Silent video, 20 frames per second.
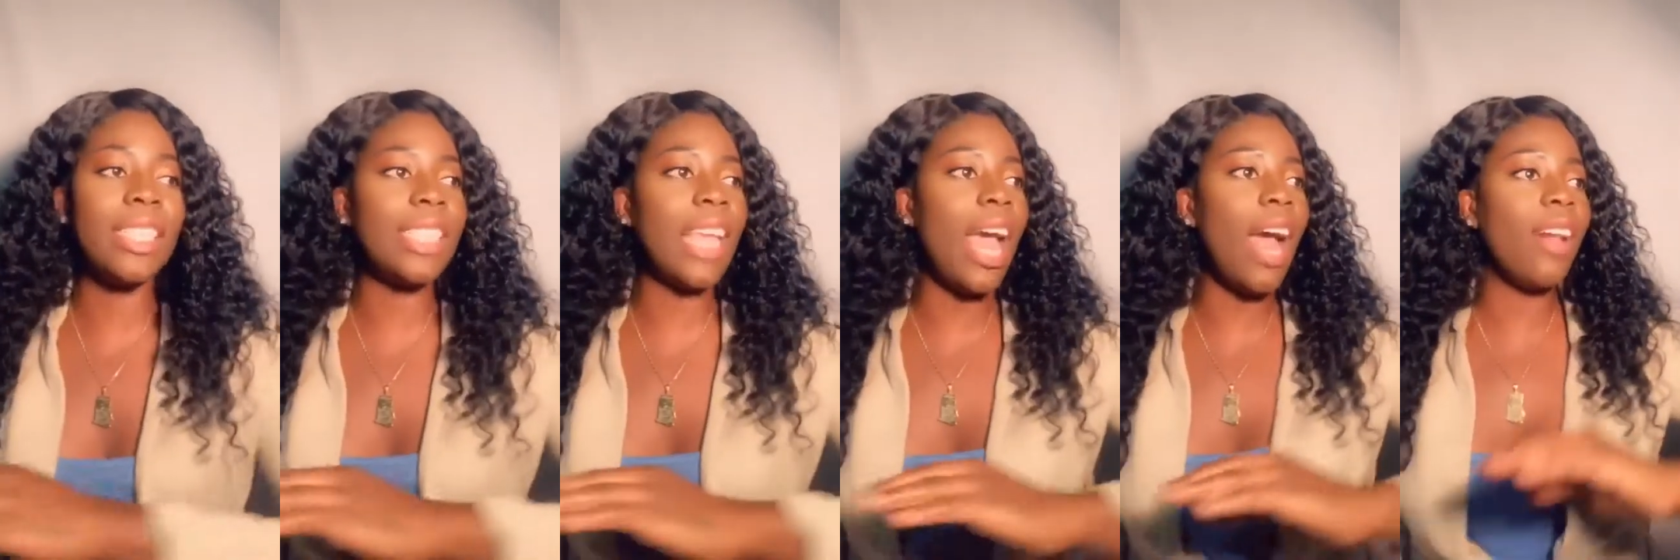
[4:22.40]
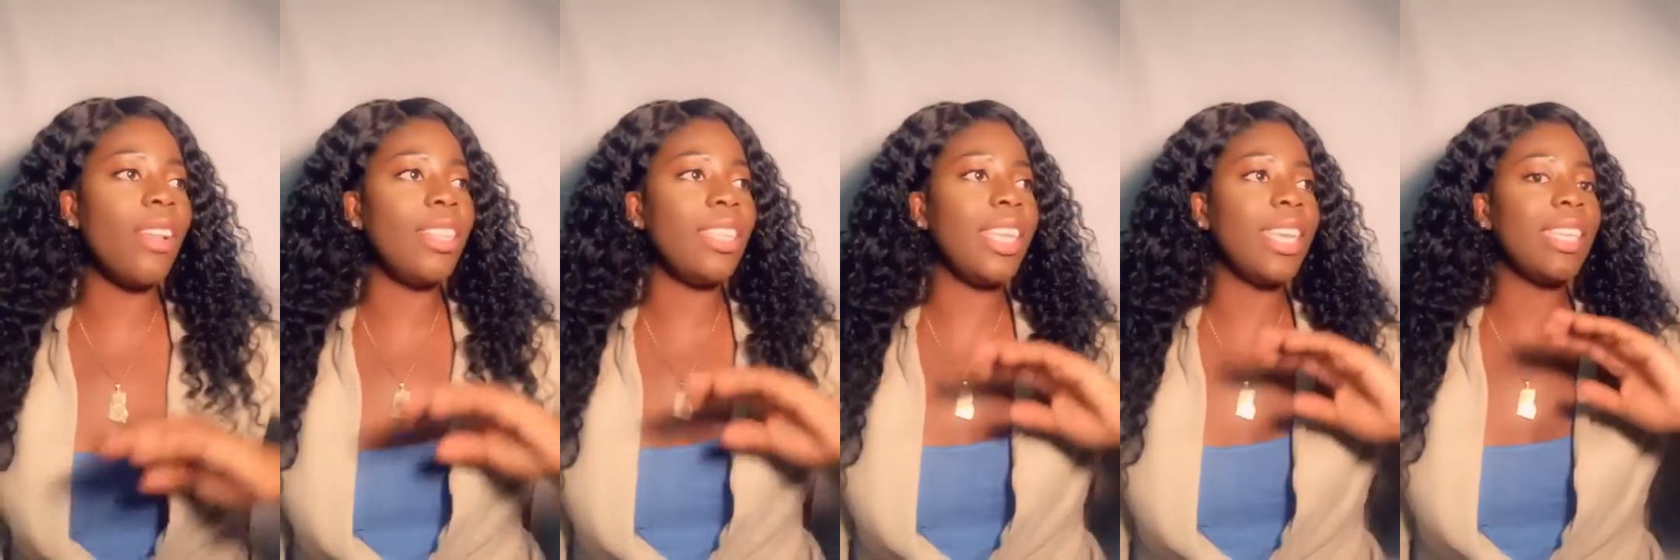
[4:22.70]
of
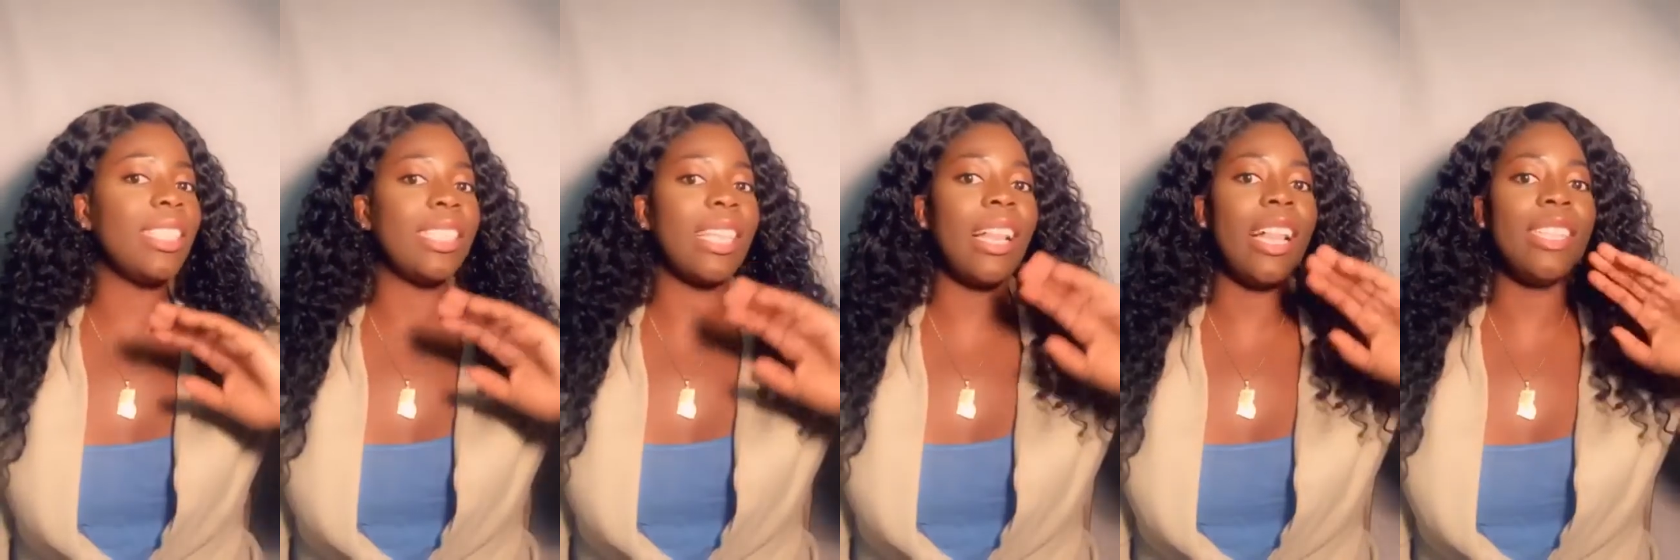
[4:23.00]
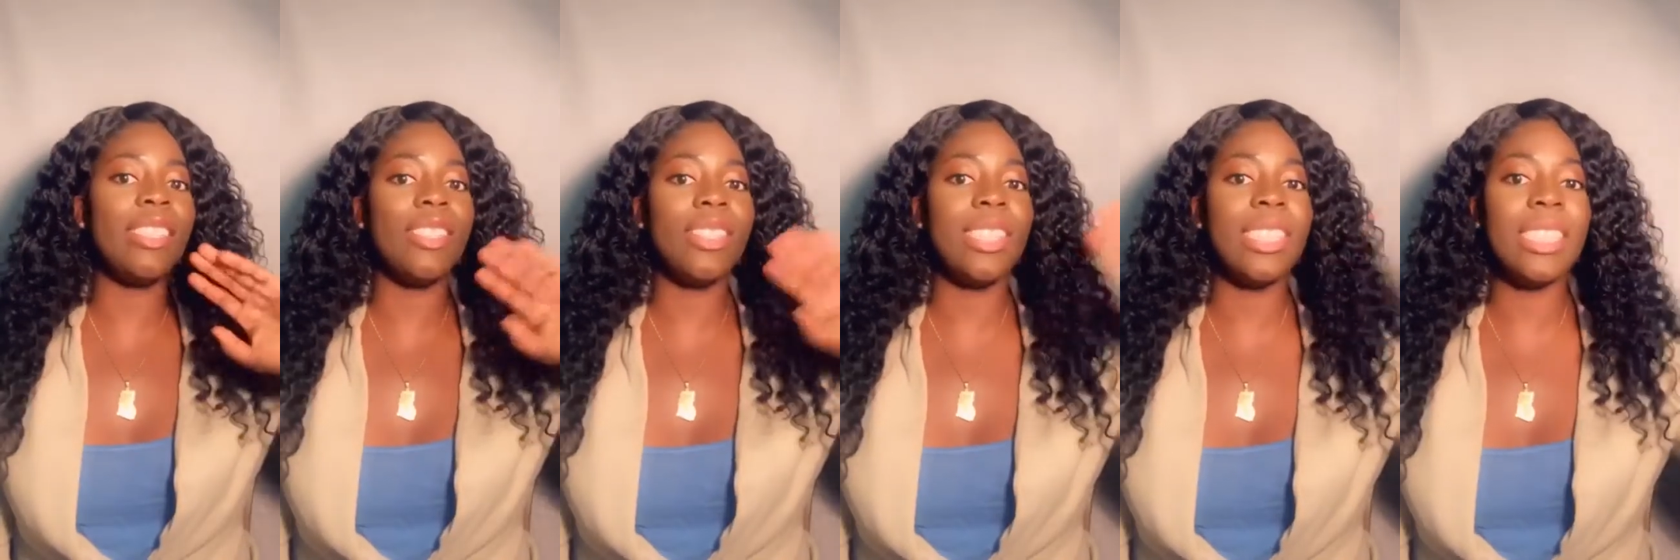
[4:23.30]
town, they taking
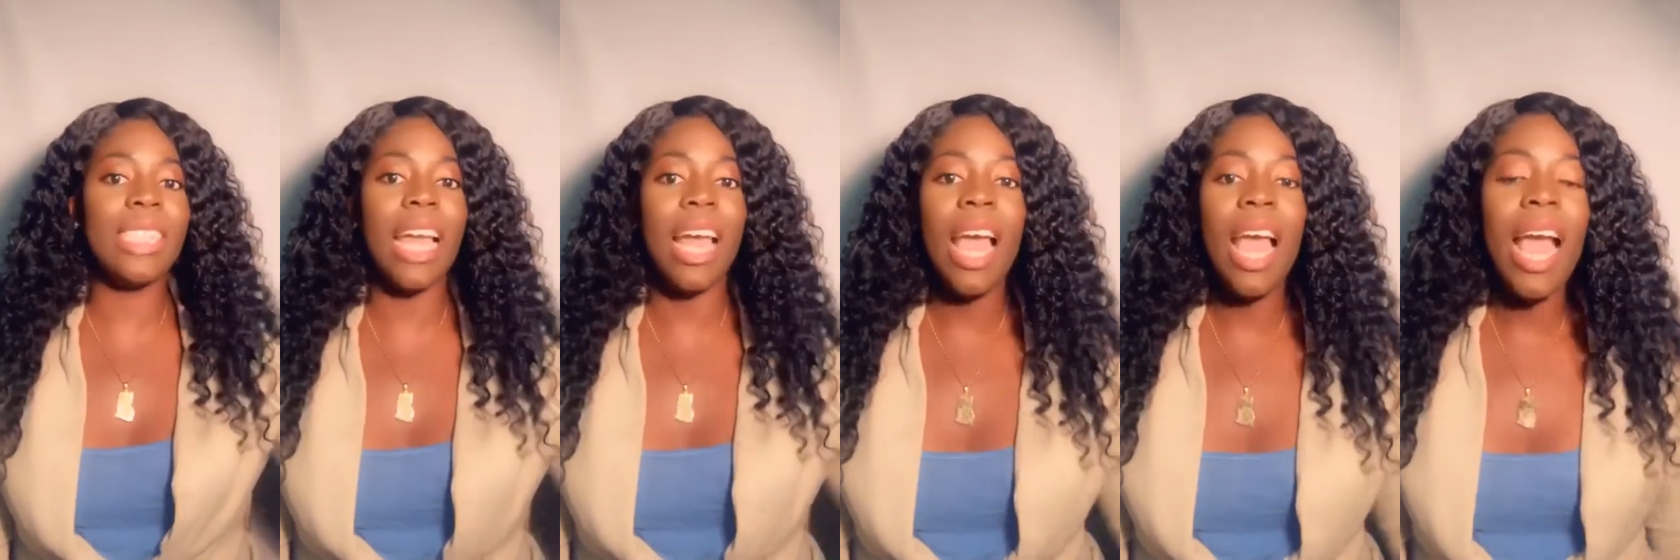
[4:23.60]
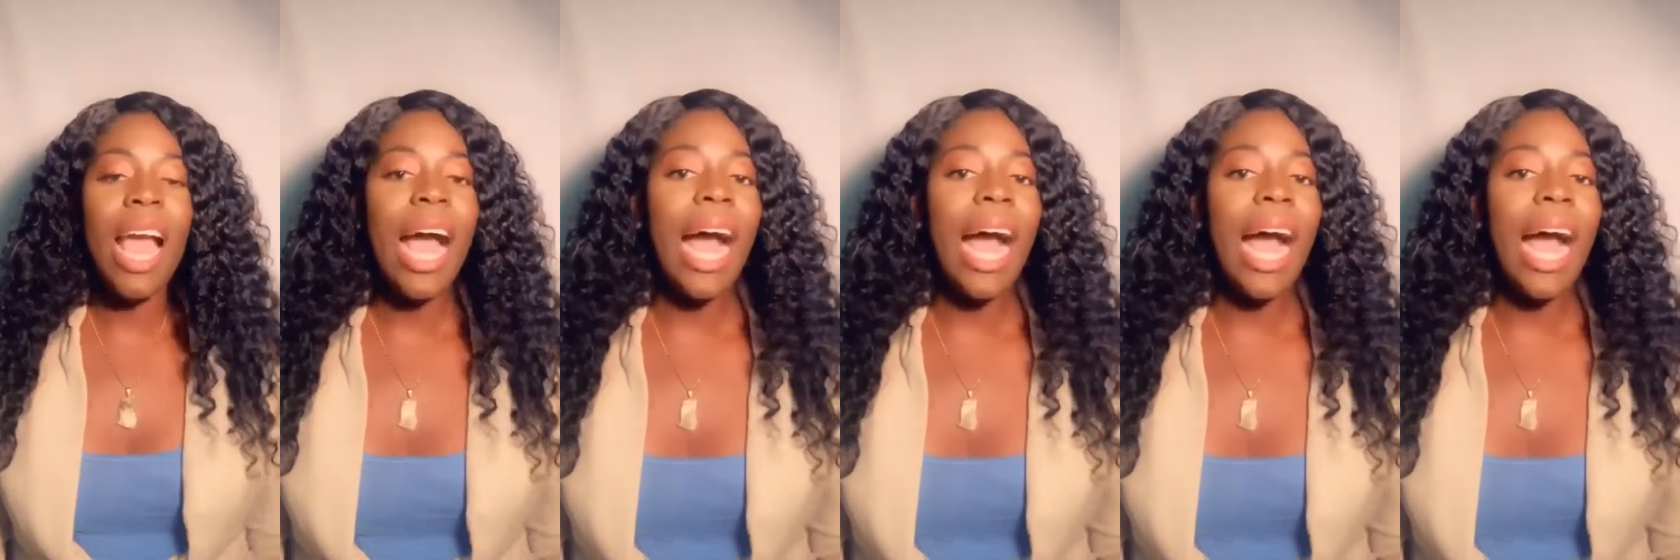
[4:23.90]
classes on this side.